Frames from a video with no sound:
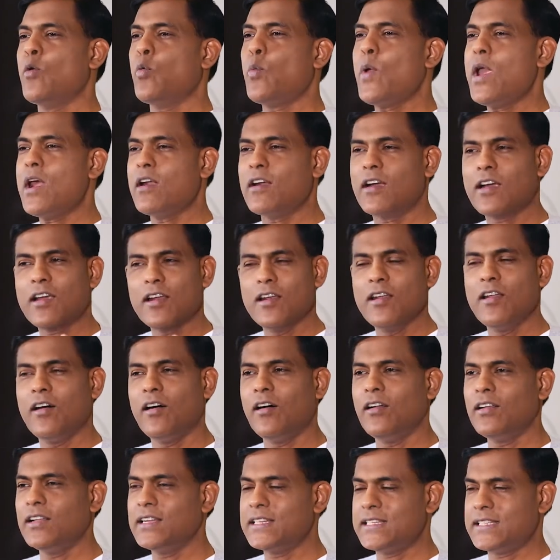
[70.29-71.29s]
We are
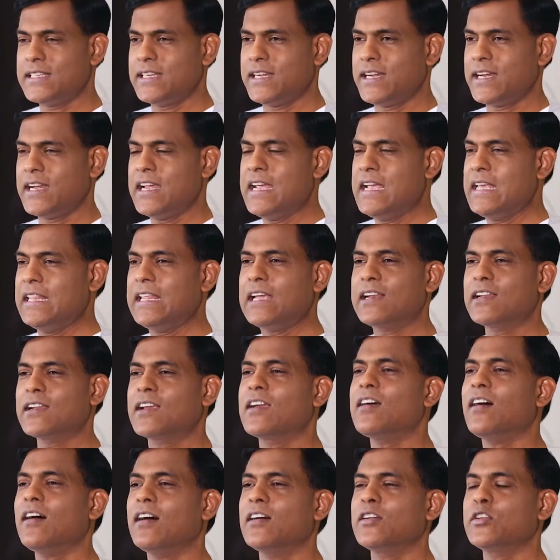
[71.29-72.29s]
acknowledging that
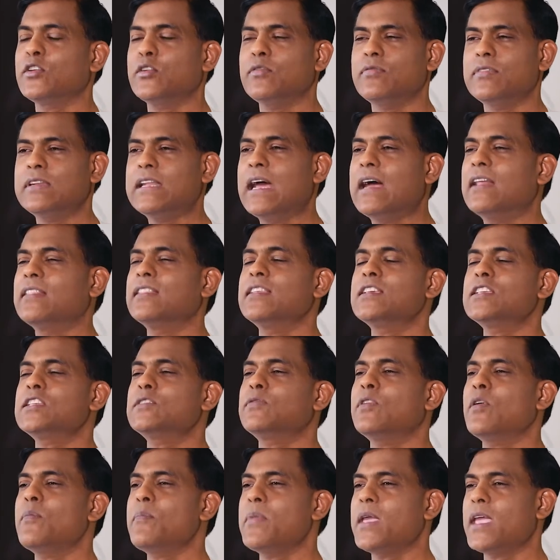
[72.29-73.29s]
God, you've done
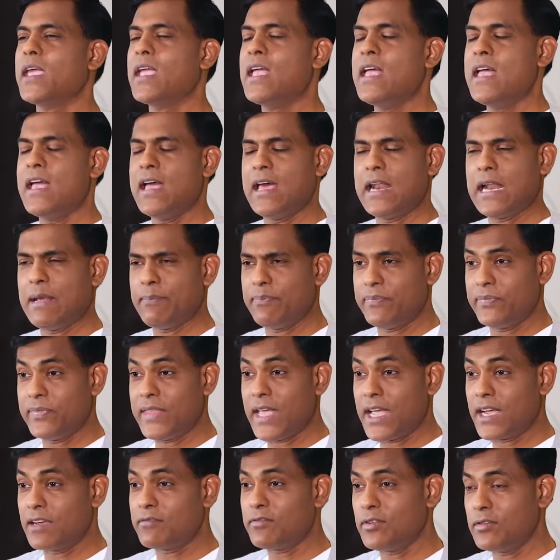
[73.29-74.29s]
this for me and I'm
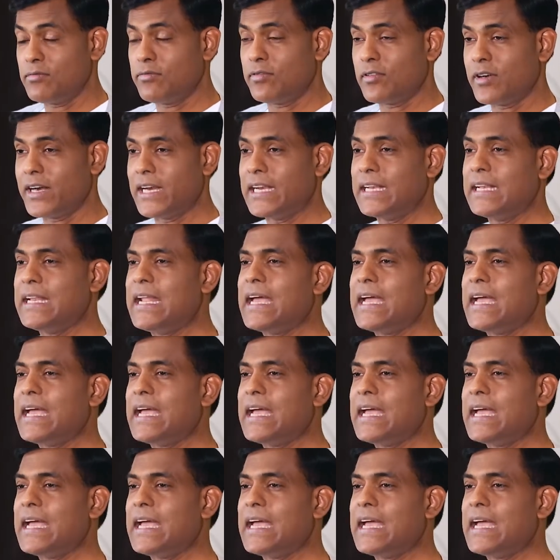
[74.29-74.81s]
thankful for it.